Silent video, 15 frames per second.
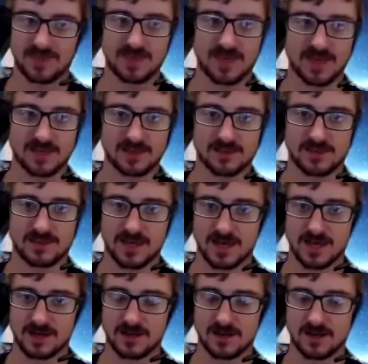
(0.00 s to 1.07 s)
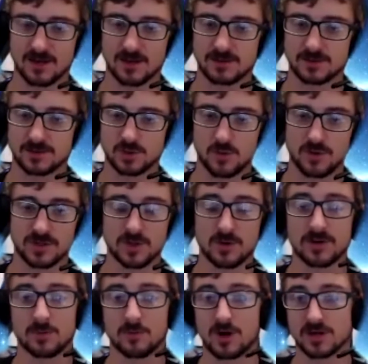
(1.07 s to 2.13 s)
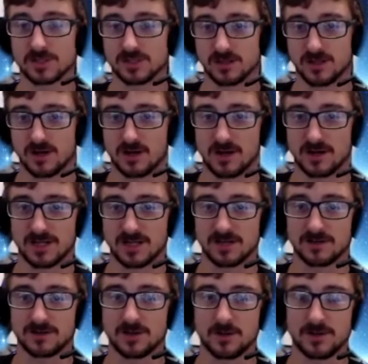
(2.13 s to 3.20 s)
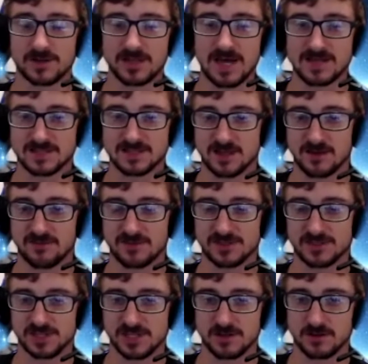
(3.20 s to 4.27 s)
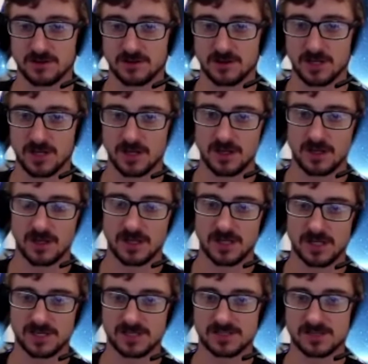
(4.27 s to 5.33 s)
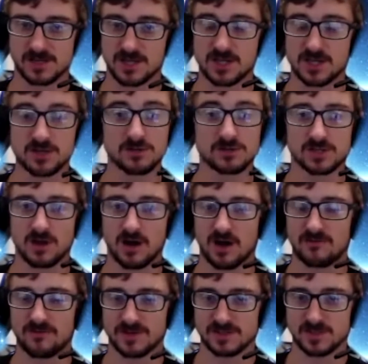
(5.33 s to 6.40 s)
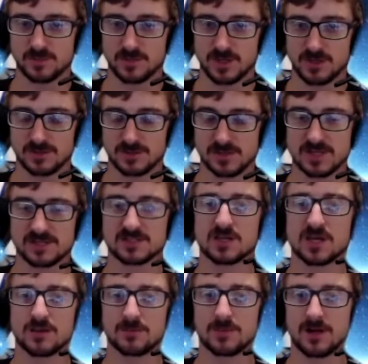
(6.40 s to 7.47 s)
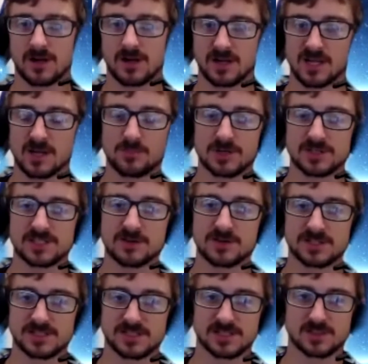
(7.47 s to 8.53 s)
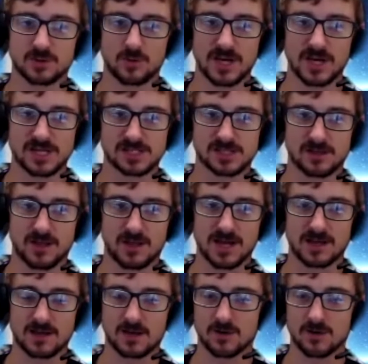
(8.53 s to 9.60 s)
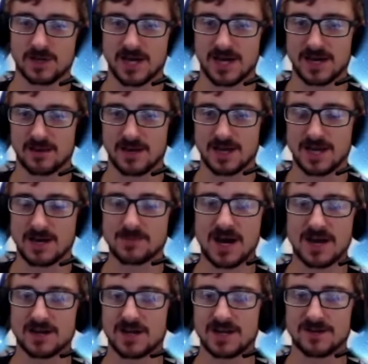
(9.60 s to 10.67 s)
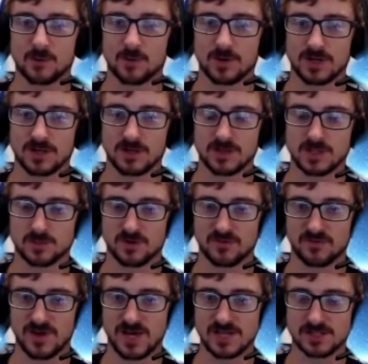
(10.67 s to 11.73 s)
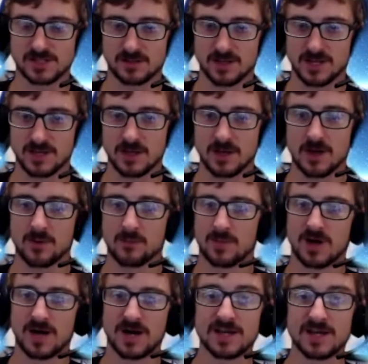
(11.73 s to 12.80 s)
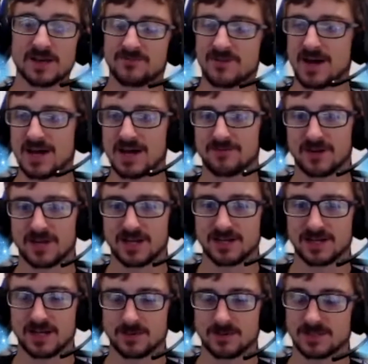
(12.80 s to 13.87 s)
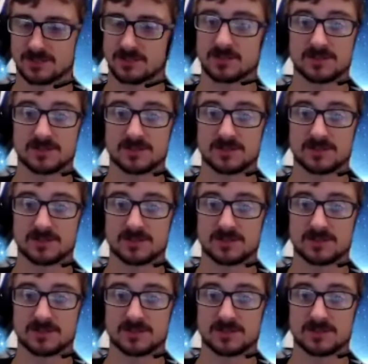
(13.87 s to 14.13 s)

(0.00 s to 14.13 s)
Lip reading: think that doing a martial art and doing that stuff in general is a huge confidence boost, because it puts you in a situation like, okay, like I might not ever want to do this professionally, but if I ever end up, because